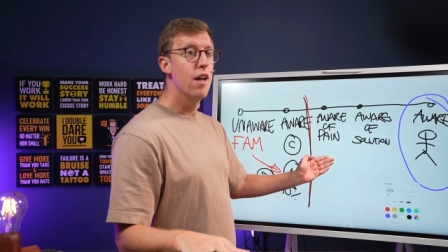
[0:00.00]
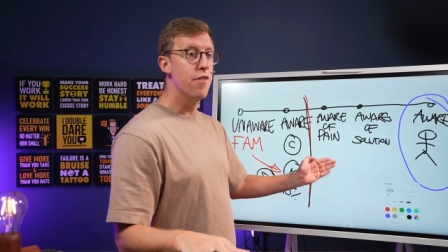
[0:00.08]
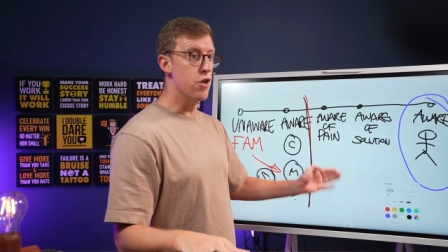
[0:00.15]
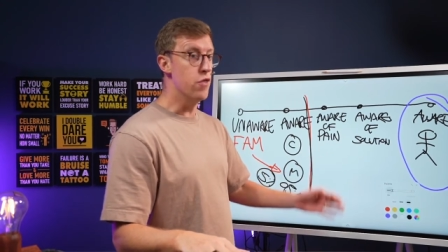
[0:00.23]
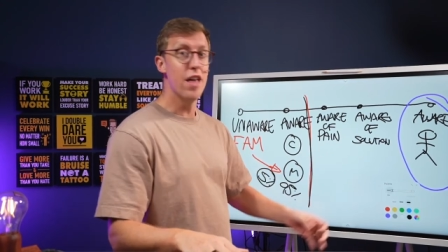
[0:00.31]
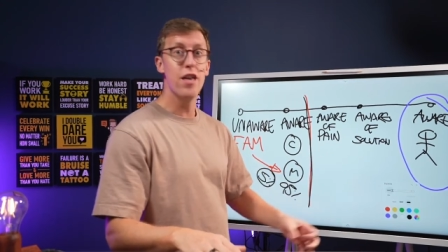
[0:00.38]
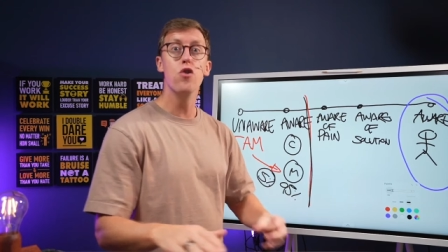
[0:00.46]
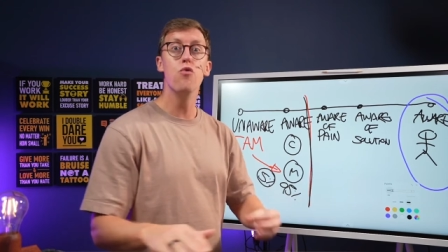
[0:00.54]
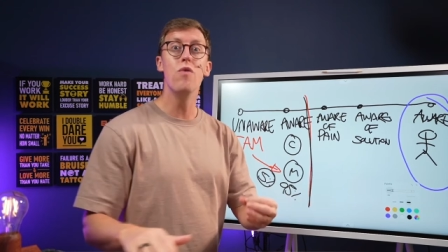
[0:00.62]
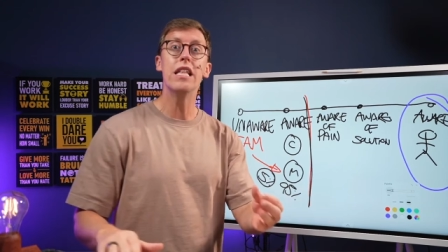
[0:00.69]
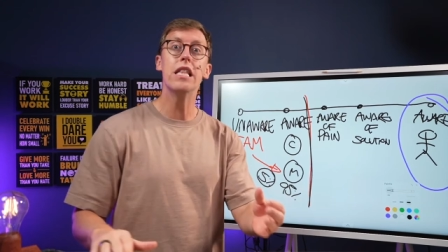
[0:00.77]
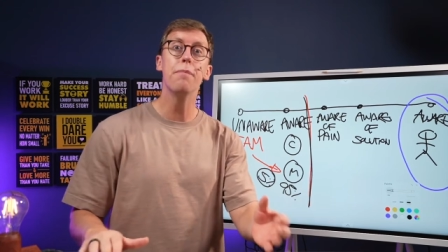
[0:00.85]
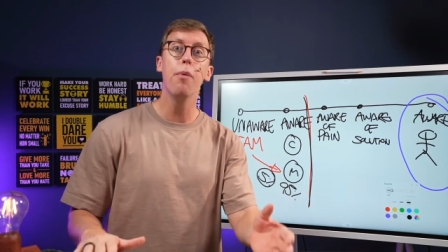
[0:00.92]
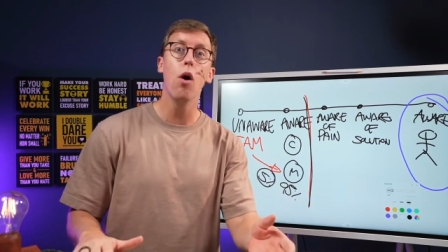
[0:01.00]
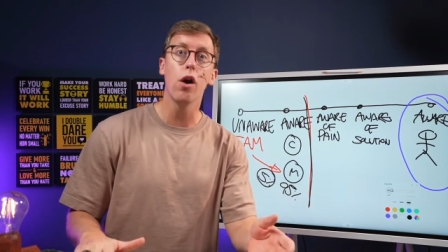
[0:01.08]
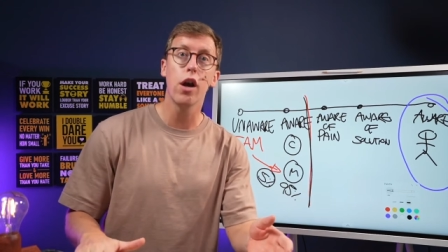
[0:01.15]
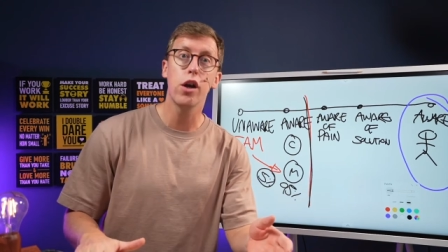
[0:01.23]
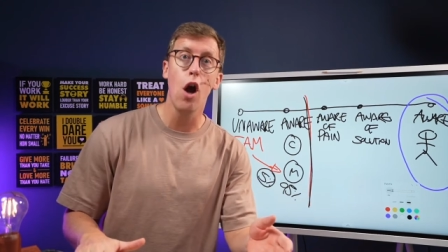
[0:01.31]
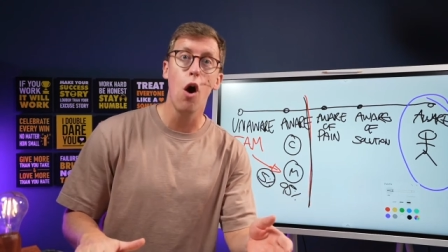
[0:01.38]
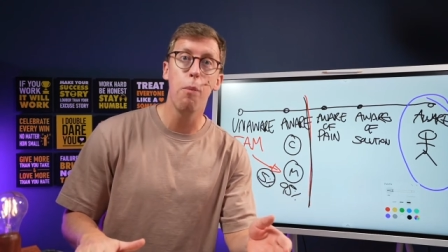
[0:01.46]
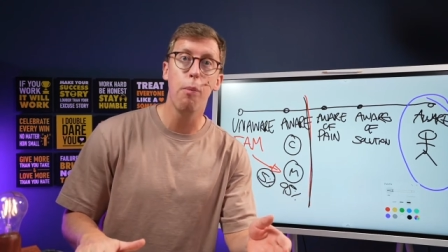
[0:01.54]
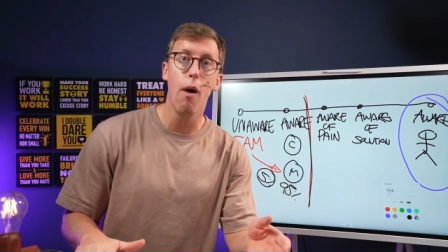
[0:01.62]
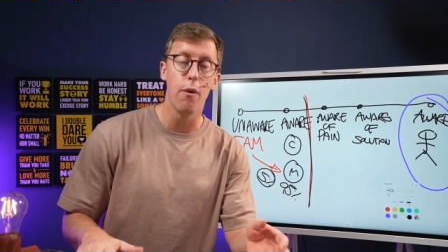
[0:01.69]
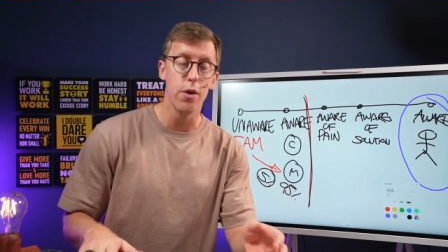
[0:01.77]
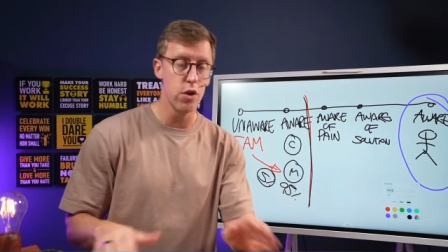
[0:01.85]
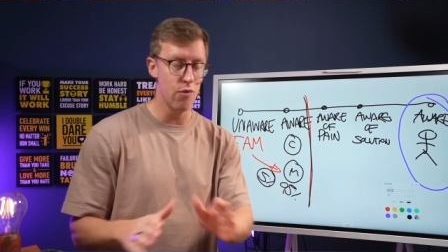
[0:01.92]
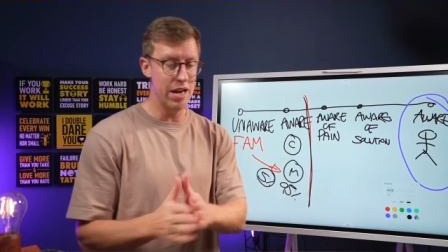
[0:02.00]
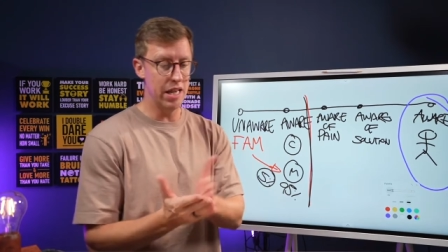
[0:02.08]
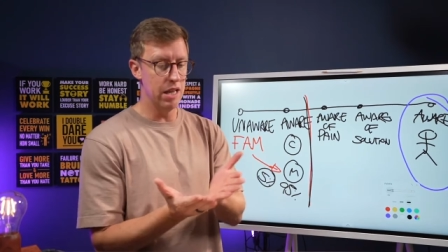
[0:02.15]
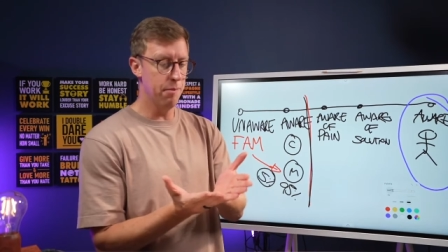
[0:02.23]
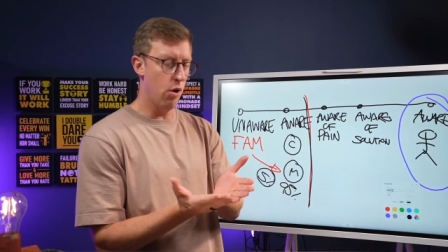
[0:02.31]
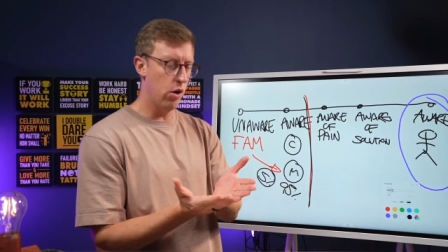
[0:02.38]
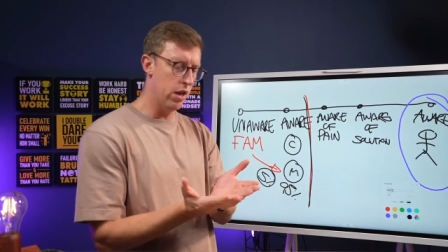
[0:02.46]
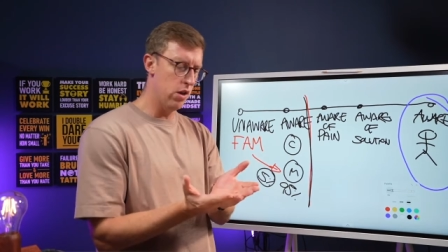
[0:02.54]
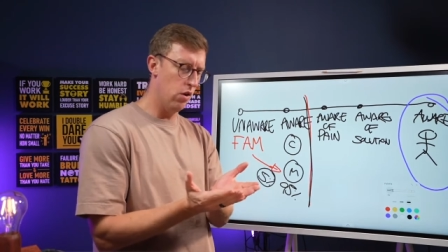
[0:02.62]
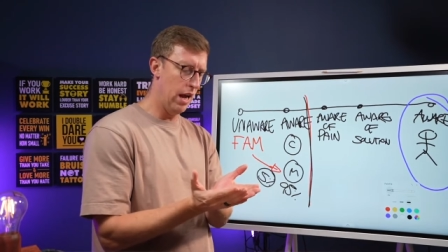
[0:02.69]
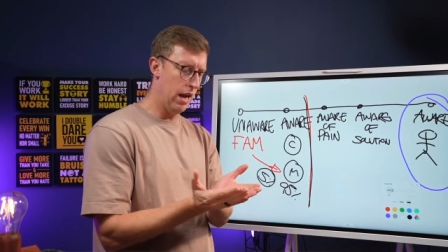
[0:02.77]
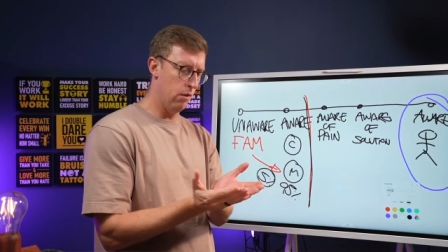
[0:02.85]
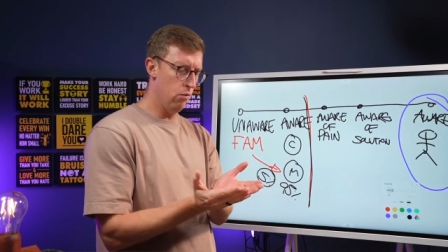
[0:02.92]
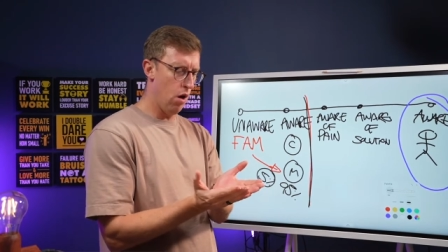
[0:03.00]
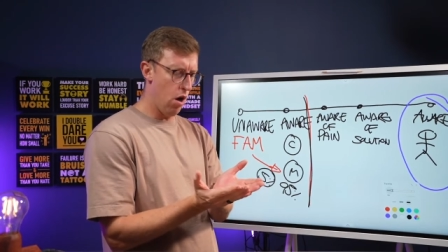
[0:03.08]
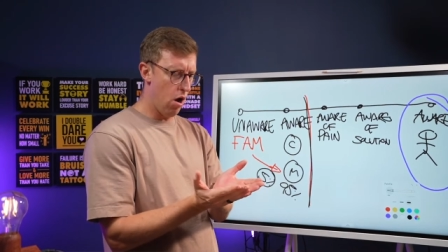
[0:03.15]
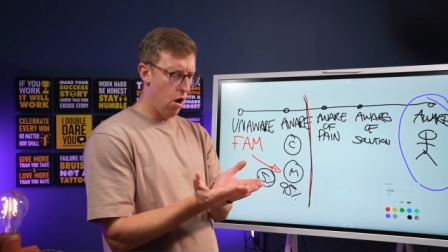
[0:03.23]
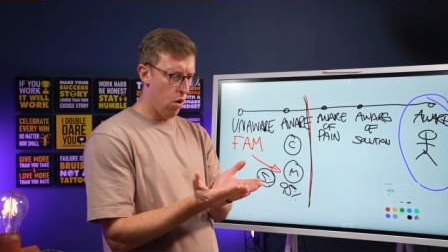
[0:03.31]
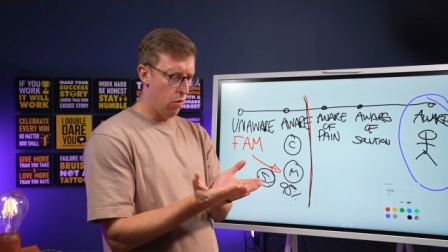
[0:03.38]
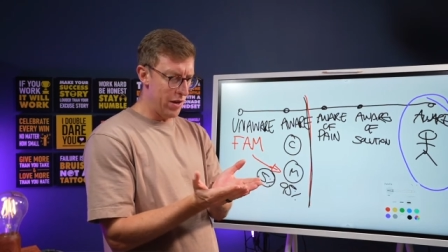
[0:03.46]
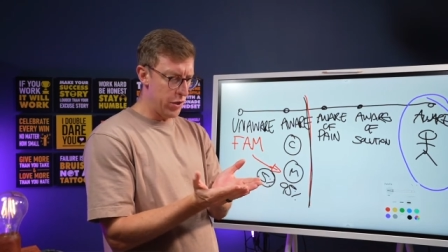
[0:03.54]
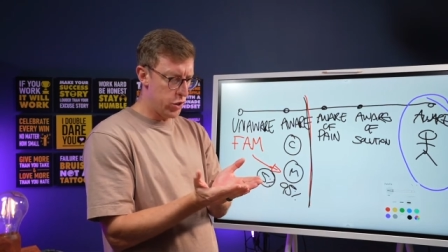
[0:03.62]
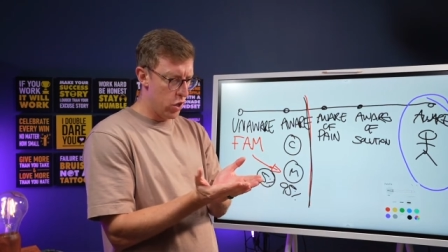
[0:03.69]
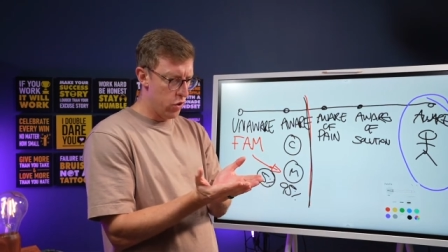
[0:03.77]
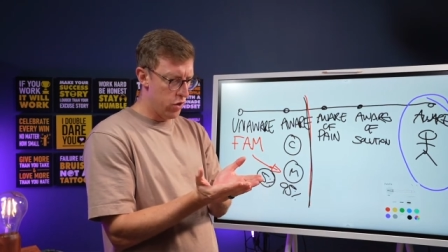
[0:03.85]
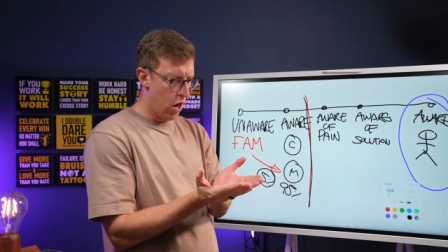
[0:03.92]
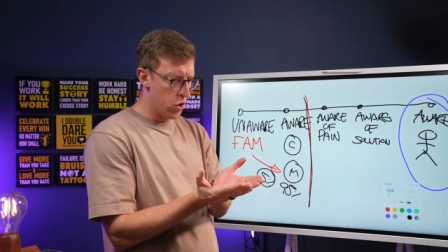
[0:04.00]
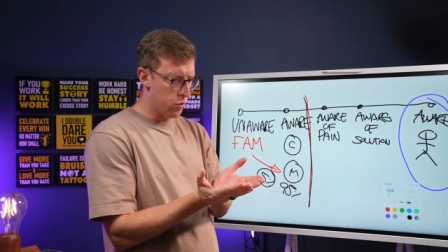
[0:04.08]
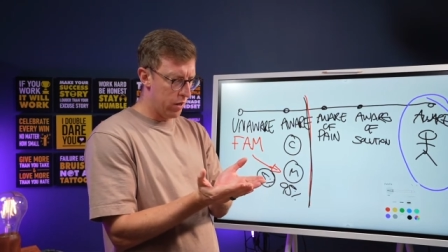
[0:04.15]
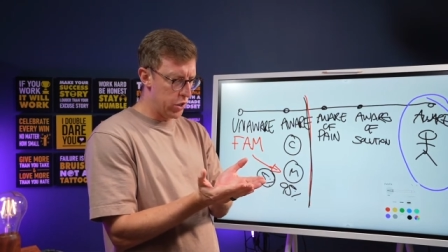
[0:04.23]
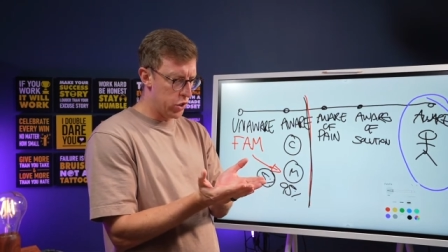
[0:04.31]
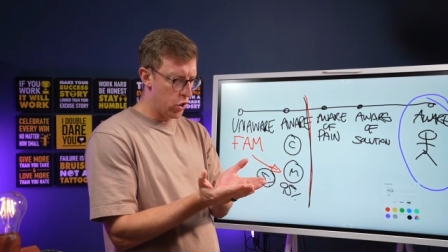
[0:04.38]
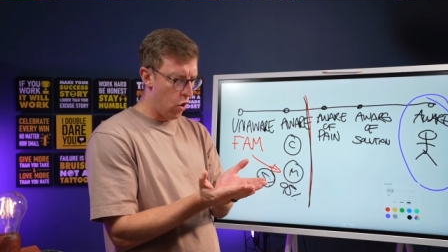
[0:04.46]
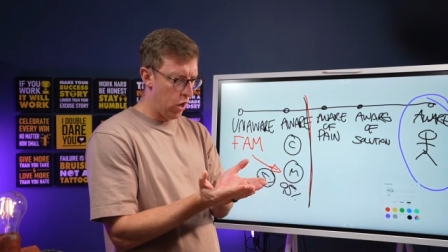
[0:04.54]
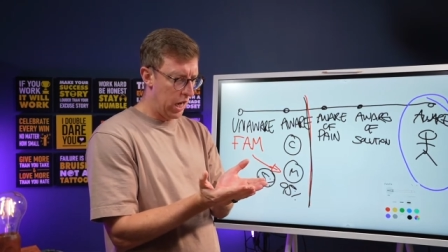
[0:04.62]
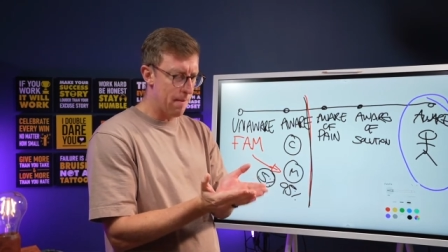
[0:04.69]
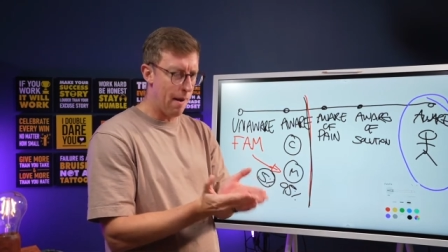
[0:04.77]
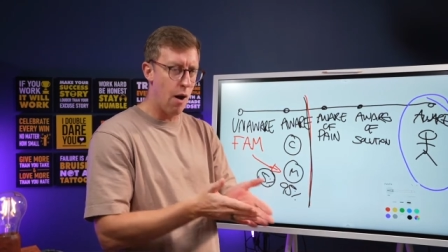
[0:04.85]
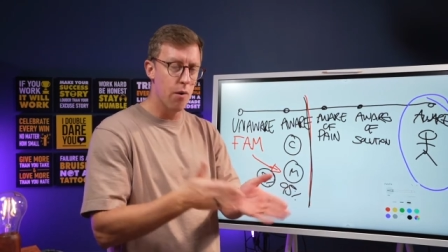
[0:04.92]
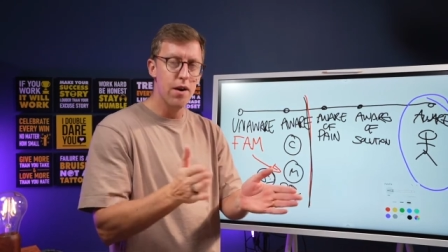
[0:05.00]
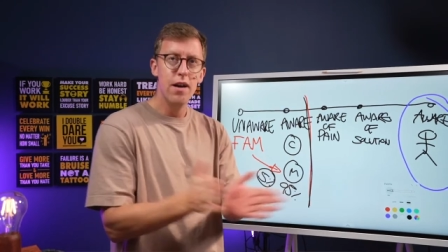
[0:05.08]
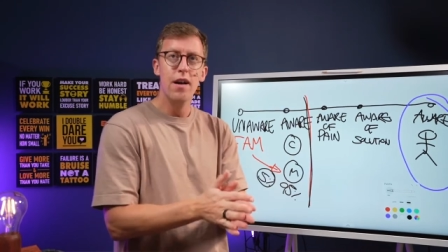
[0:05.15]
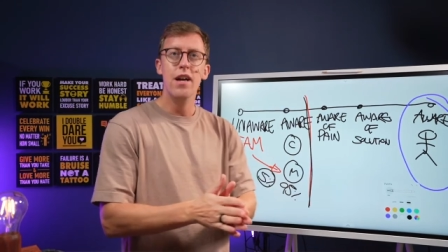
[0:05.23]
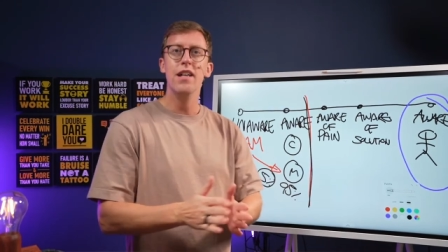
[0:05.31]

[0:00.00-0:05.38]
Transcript: Then you read the book, GoPro, and you read in the book and you're like, whoa, this dude knows what he's talking about.